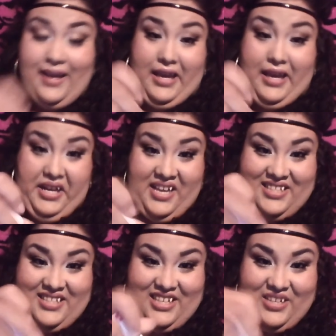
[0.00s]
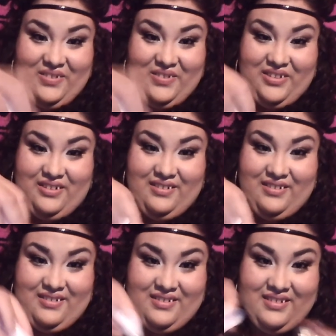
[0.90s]
Again, it has a cute
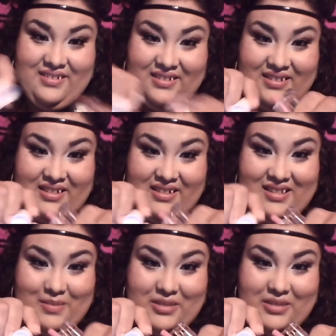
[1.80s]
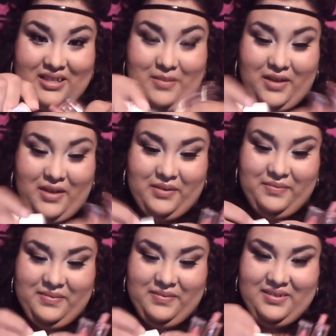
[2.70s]
little lipstick in the bottom.